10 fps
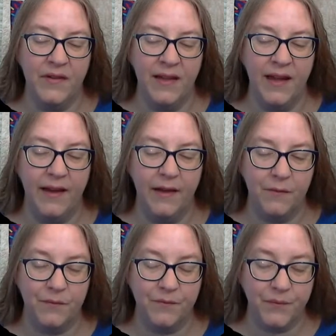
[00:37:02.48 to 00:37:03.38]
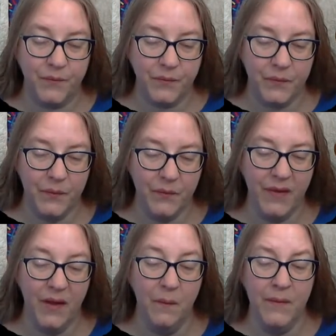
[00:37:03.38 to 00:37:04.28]
leg,
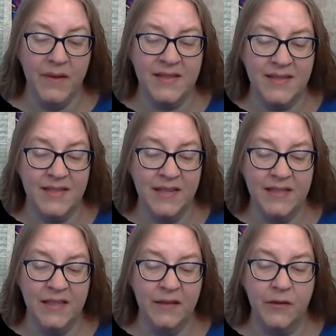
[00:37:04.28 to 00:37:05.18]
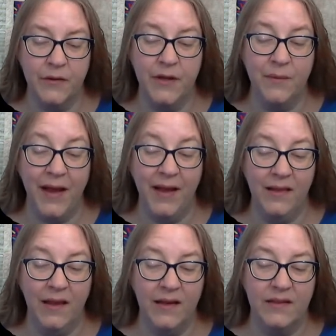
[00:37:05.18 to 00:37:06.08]
with six and thirty
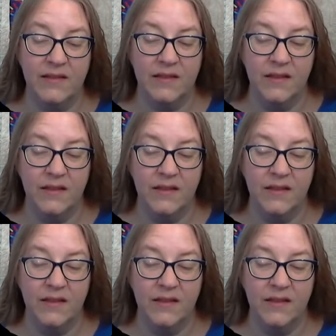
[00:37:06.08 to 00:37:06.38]
padlocks.